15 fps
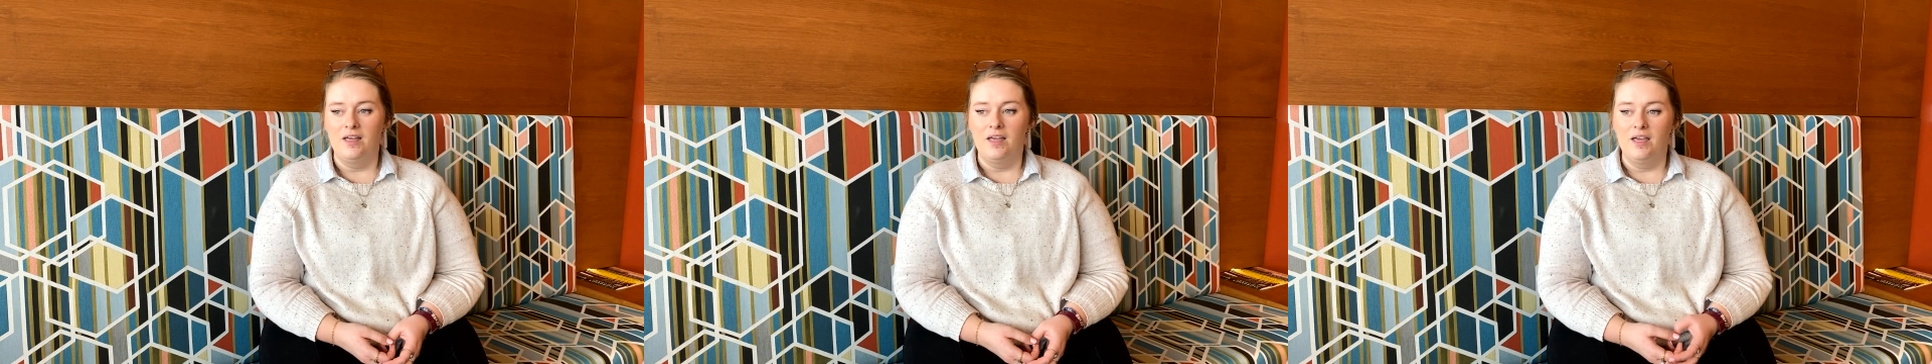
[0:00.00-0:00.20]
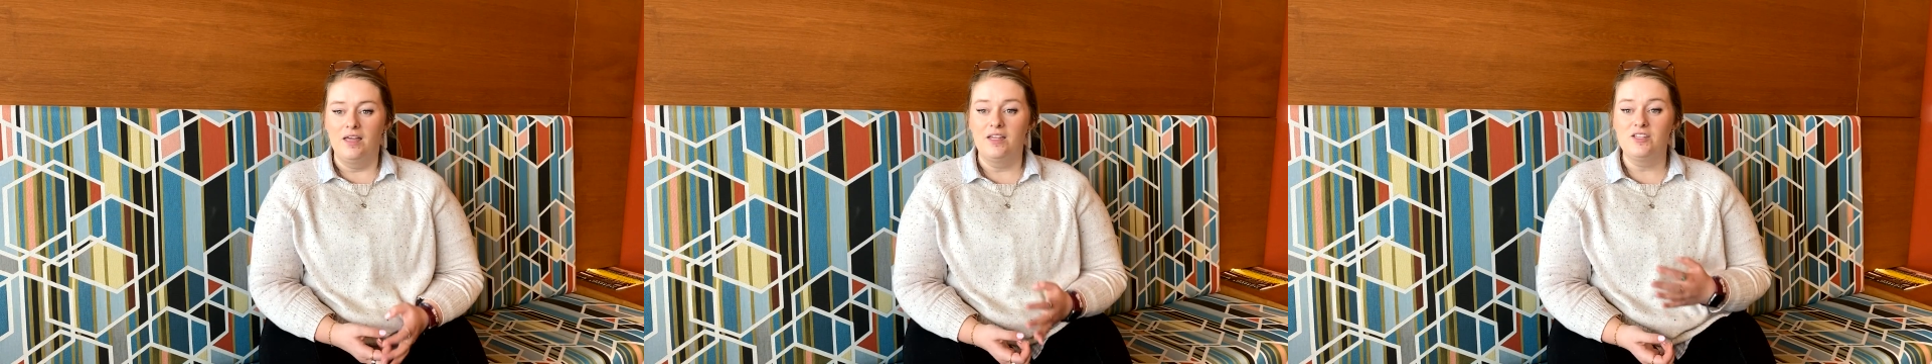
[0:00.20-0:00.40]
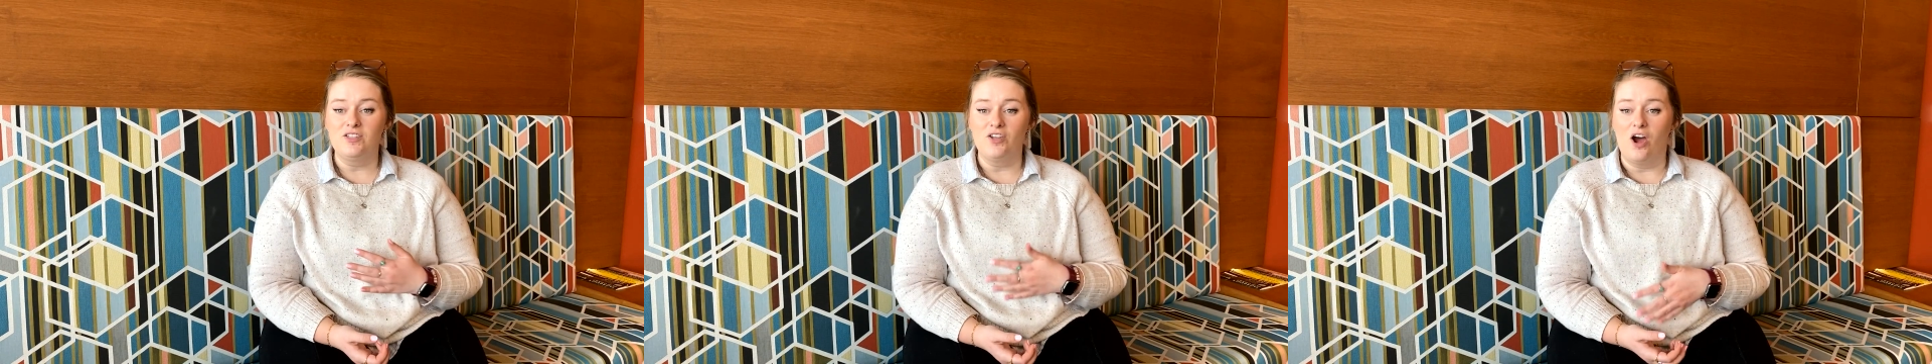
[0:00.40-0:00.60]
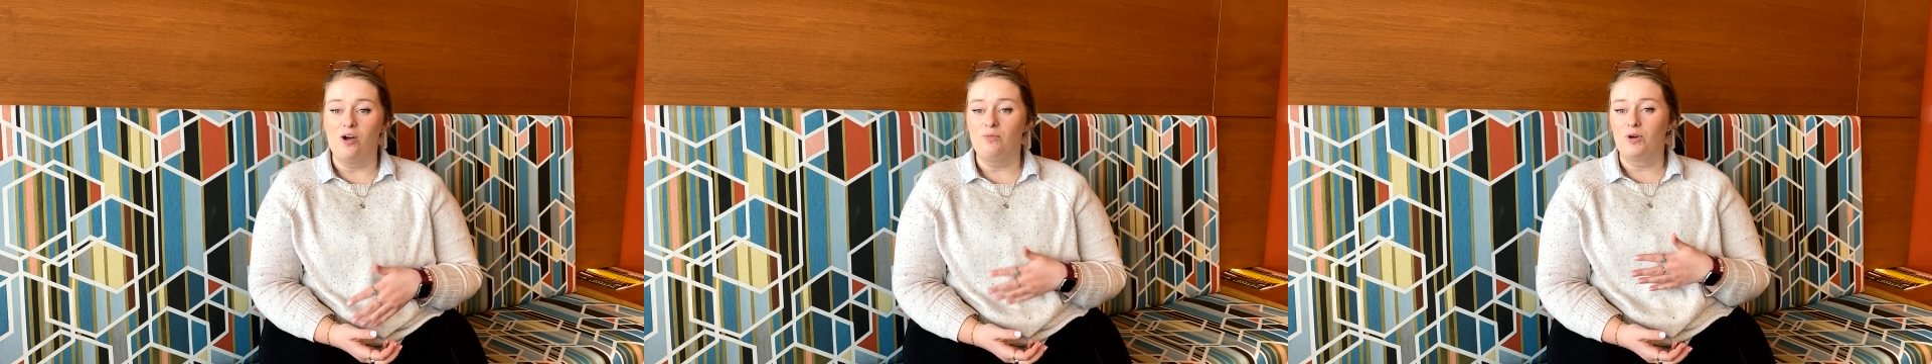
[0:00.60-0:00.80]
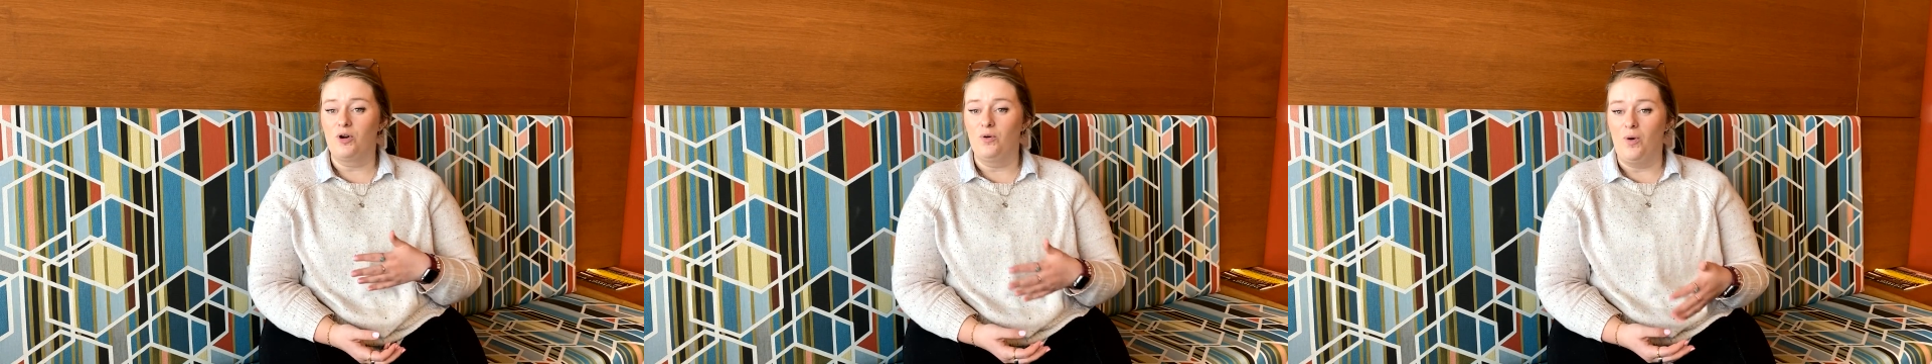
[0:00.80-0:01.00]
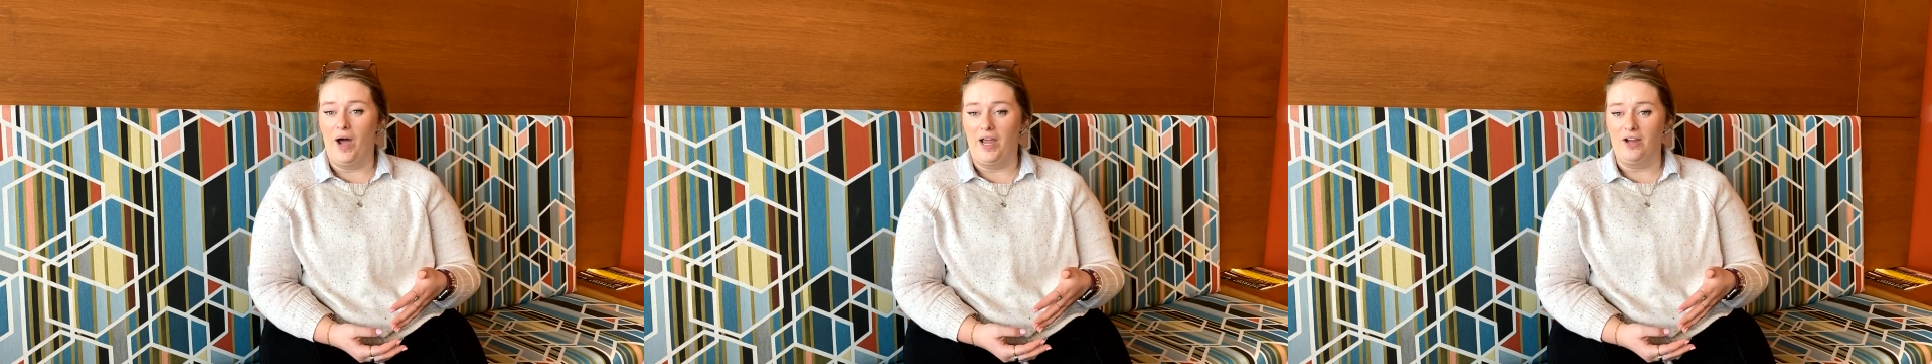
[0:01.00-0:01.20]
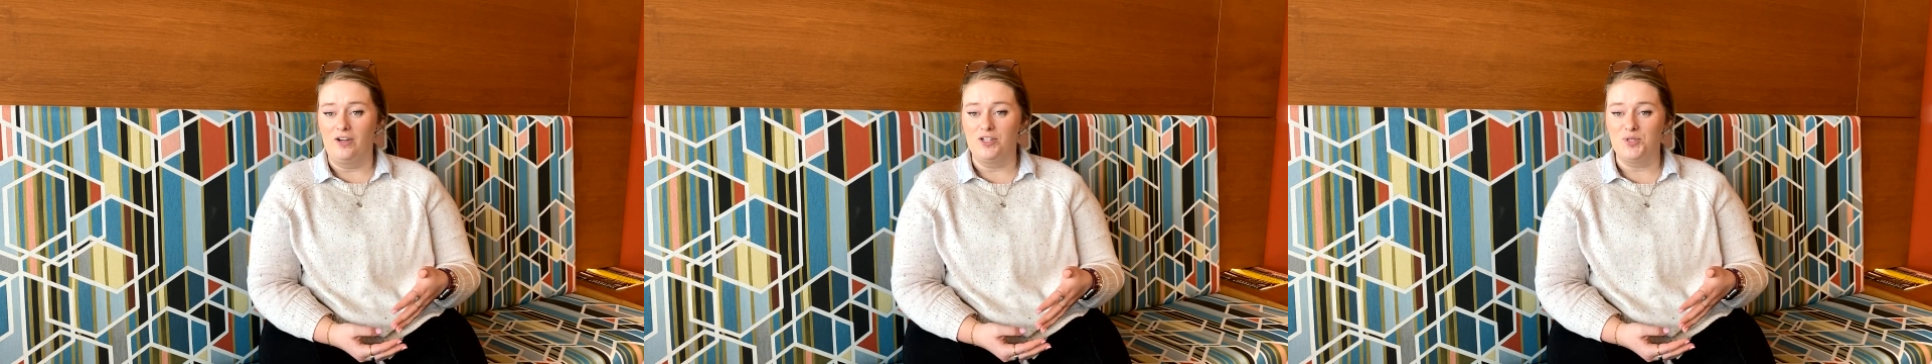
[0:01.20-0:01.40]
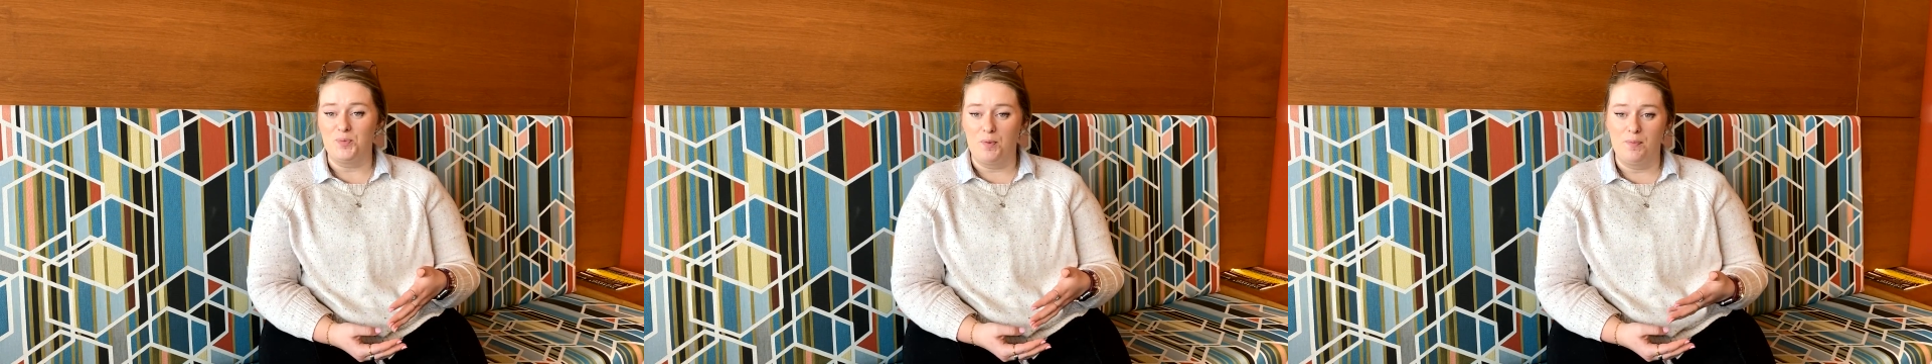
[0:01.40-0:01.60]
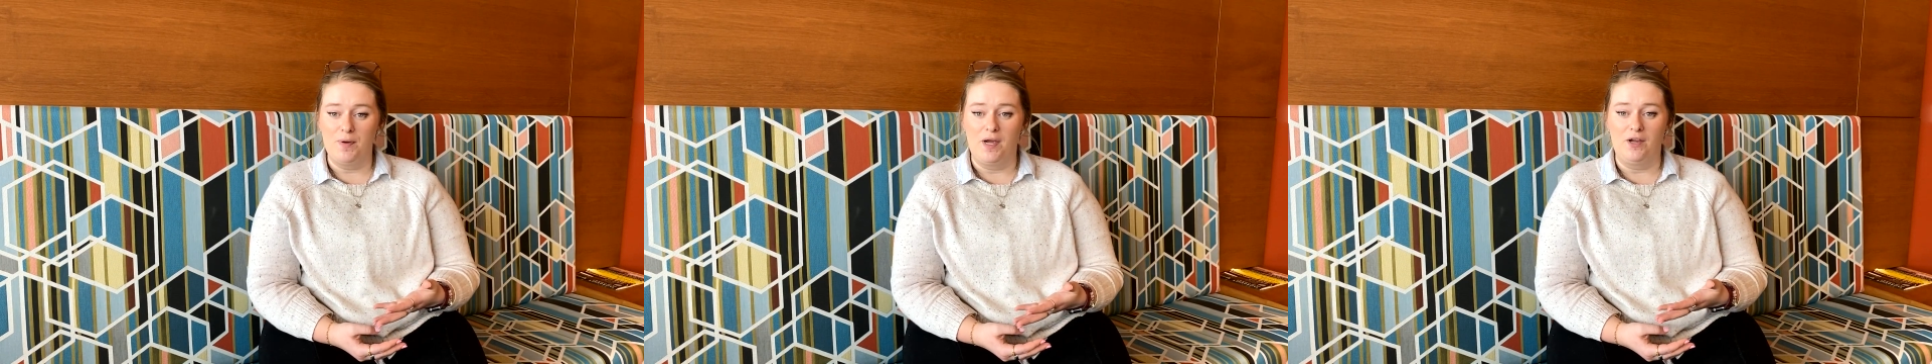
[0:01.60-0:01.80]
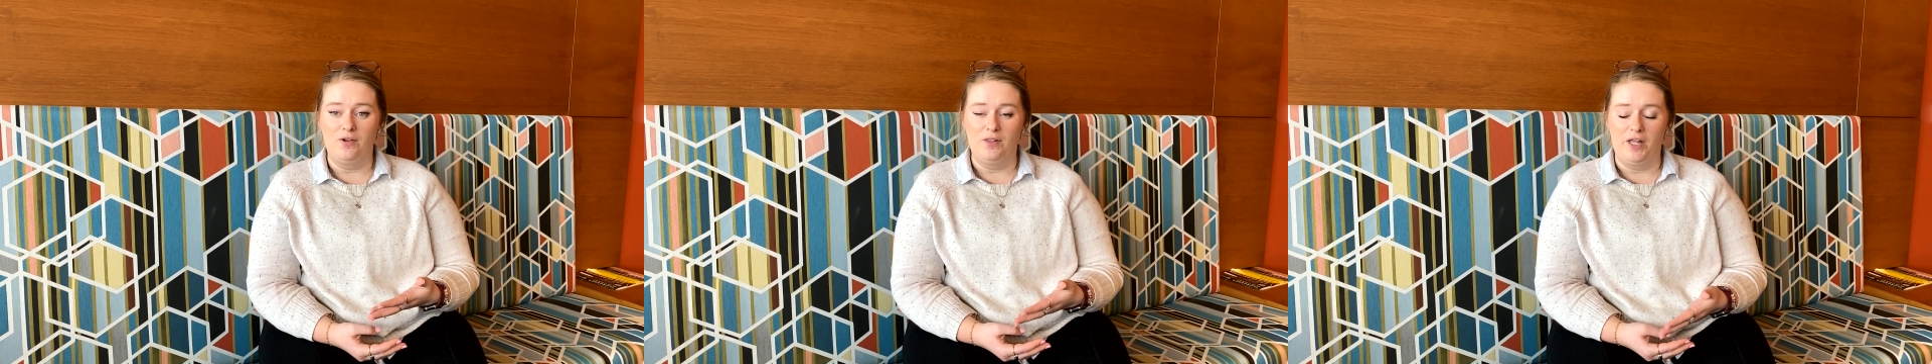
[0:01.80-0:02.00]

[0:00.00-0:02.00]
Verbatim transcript: It is not required to prepare your